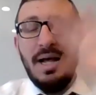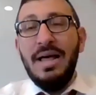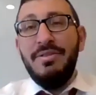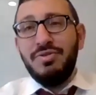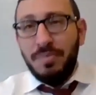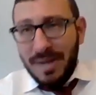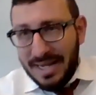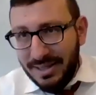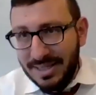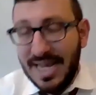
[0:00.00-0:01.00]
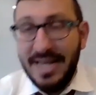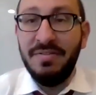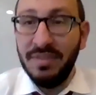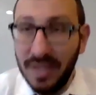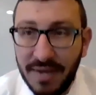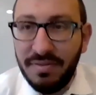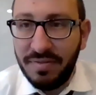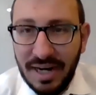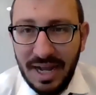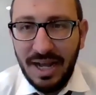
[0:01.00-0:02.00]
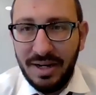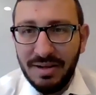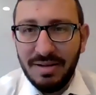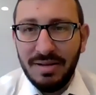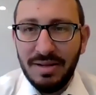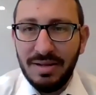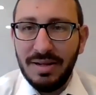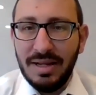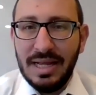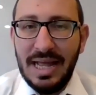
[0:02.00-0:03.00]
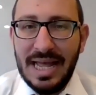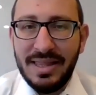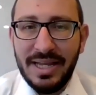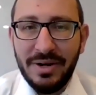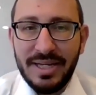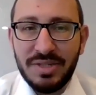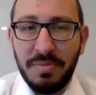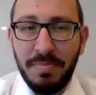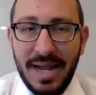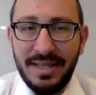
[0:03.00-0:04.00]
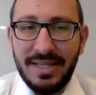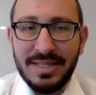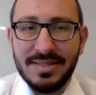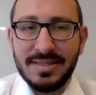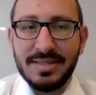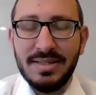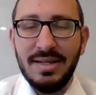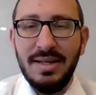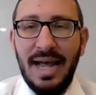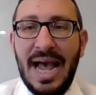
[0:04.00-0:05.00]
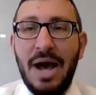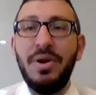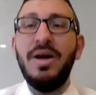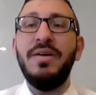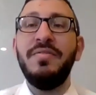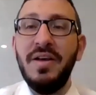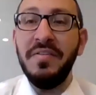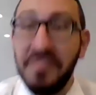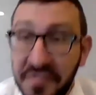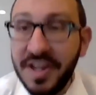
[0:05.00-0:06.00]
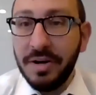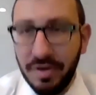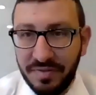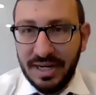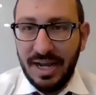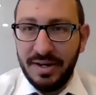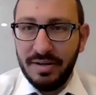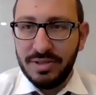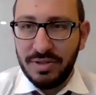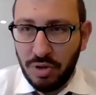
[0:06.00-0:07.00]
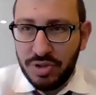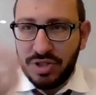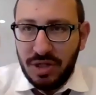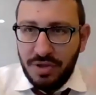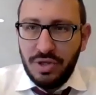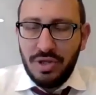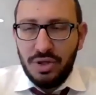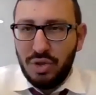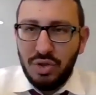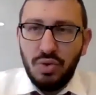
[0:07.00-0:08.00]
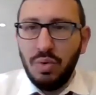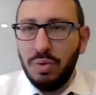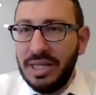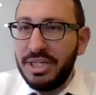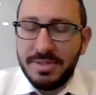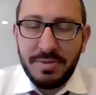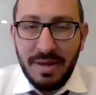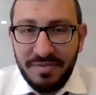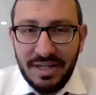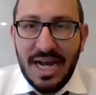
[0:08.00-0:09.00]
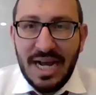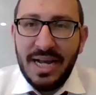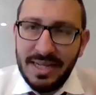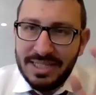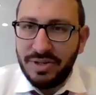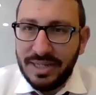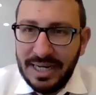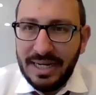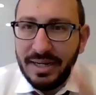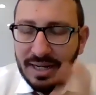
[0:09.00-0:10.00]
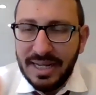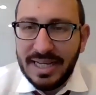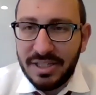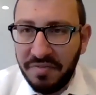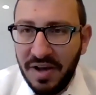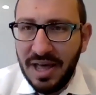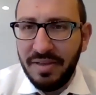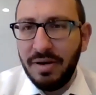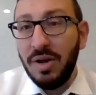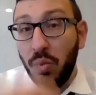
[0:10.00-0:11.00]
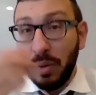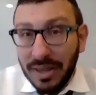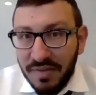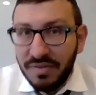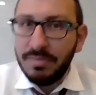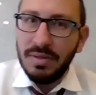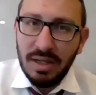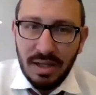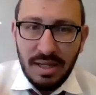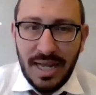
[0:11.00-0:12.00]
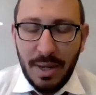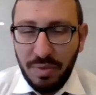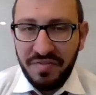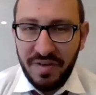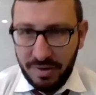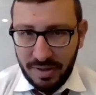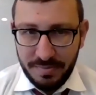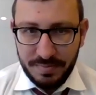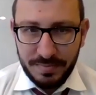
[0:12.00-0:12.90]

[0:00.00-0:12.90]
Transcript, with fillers: There's repentance out of love of God, and there is repentance out of fear of God. So, of course, you know, the, the dual relationships that we have with God, he's our king, he's our father, we love him, and we fear him.